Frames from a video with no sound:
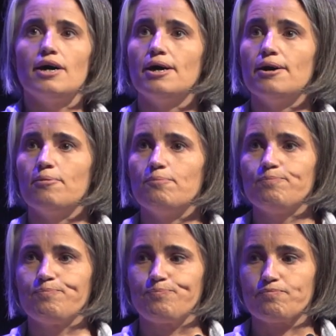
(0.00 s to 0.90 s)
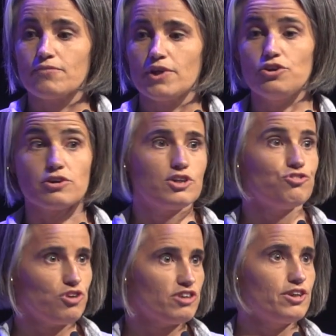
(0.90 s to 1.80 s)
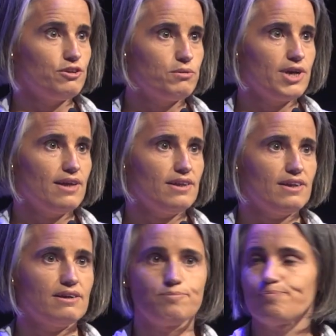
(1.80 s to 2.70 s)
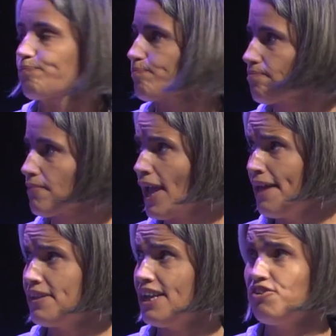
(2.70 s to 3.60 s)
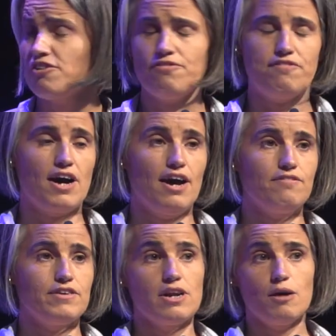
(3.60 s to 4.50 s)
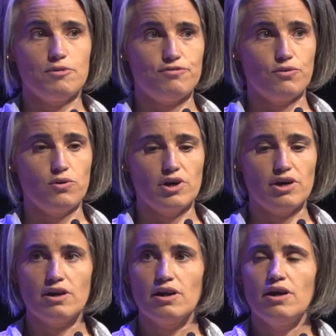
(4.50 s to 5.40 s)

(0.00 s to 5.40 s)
You're constructing your reality. At the age of 5 and not before,